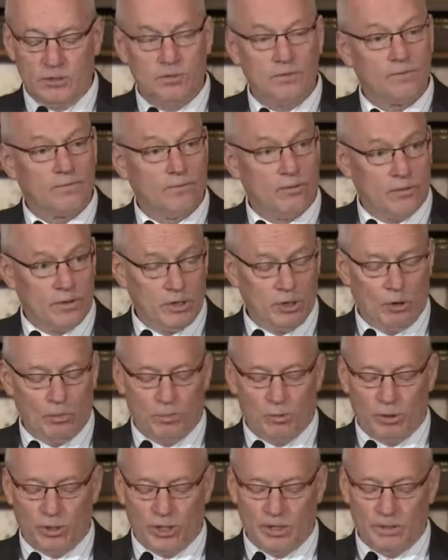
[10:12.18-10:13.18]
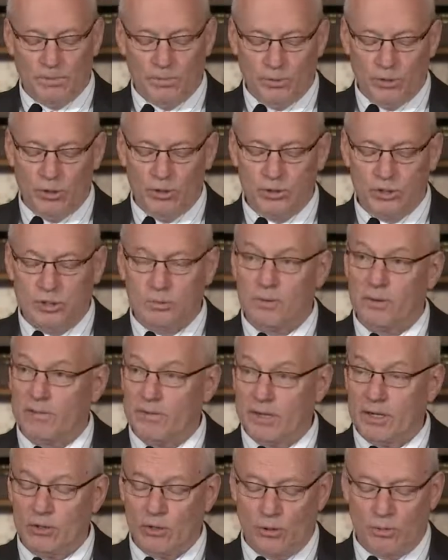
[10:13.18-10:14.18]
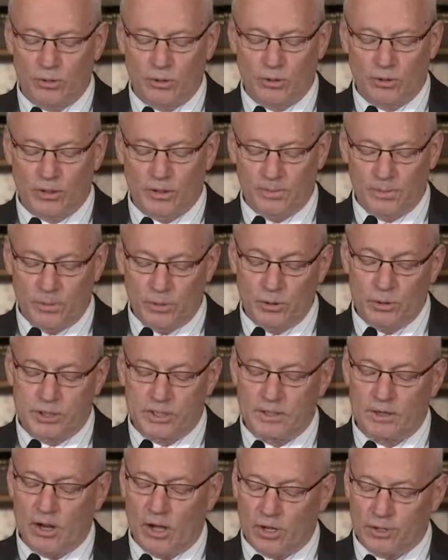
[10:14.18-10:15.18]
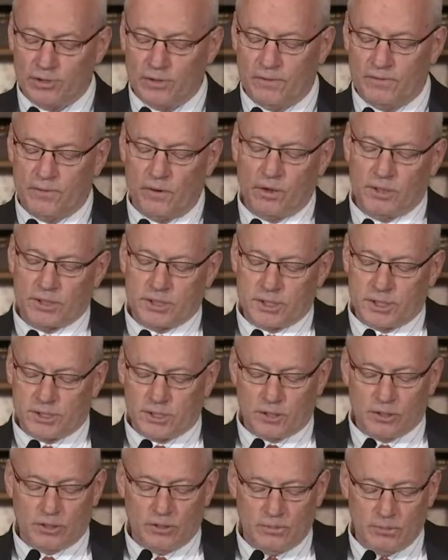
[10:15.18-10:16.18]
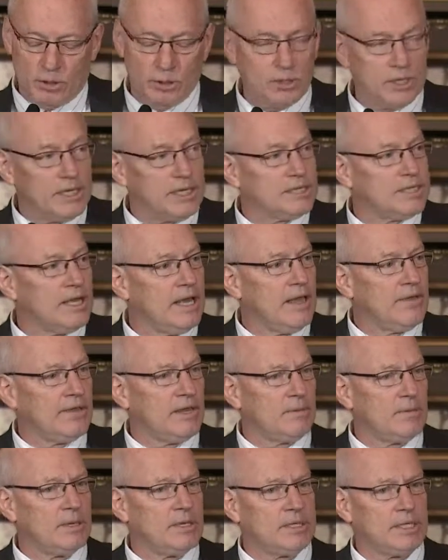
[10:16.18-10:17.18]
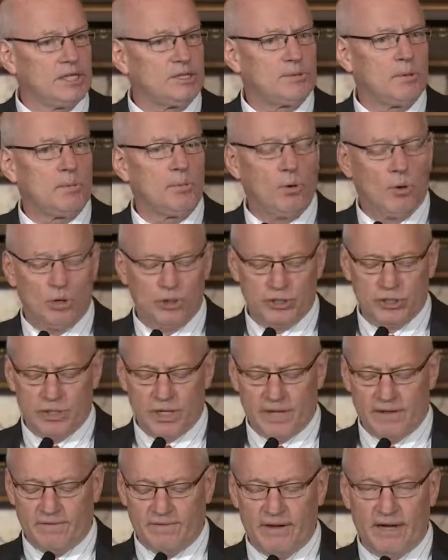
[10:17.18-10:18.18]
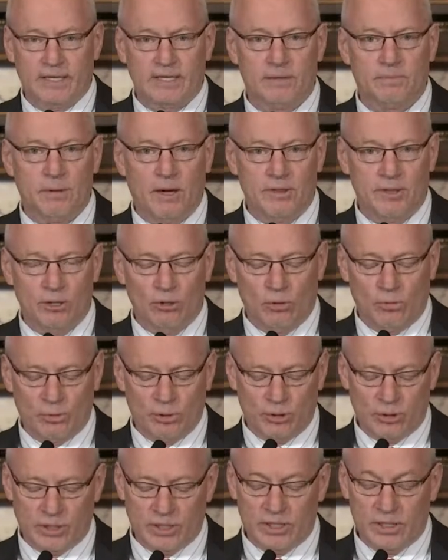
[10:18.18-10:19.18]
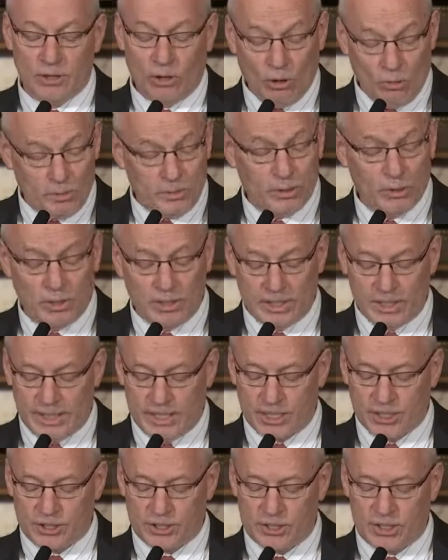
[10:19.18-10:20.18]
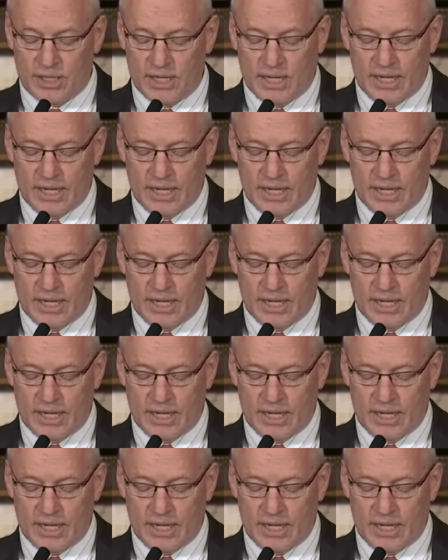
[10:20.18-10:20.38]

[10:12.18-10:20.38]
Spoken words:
for the opioid abuse to prevent opioid abuse. It also focuses on communities that have been disproportionately affected by the opioid addiction.